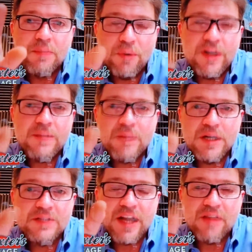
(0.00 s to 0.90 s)
pretty
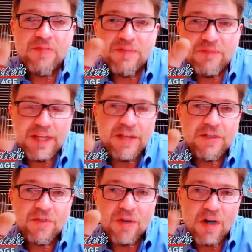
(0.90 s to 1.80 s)
much every
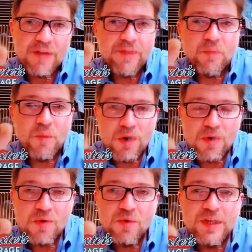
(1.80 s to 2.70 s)
vehicle on the
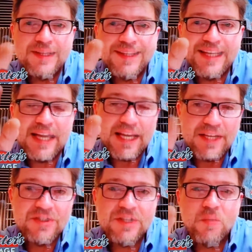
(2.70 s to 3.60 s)
road, the
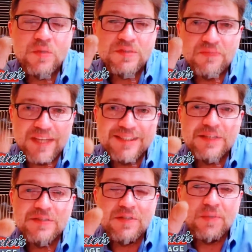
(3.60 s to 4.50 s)
engine was
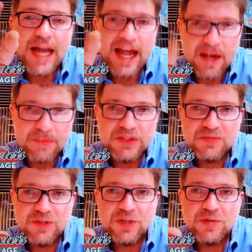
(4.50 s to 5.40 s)
vented to atmosphere.